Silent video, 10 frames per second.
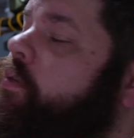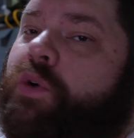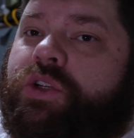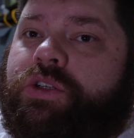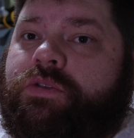
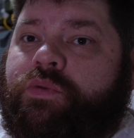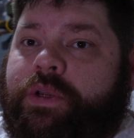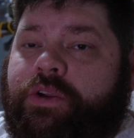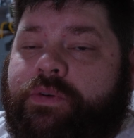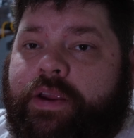which would
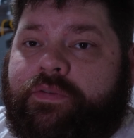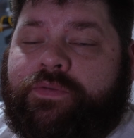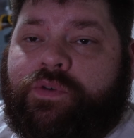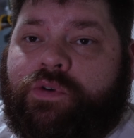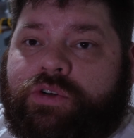be great
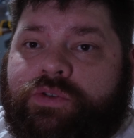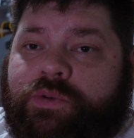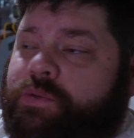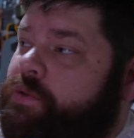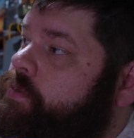for
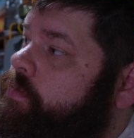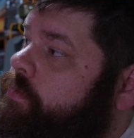screws.